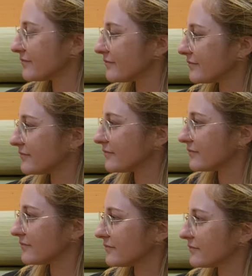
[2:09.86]

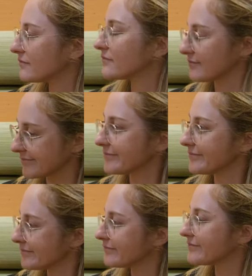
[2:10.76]

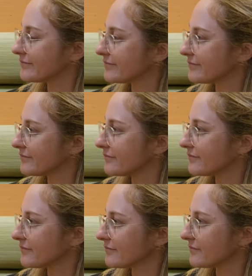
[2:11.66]

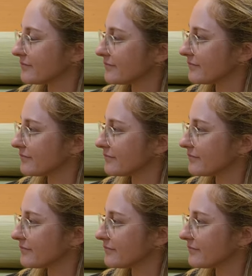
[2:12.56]
The person shown says nothing.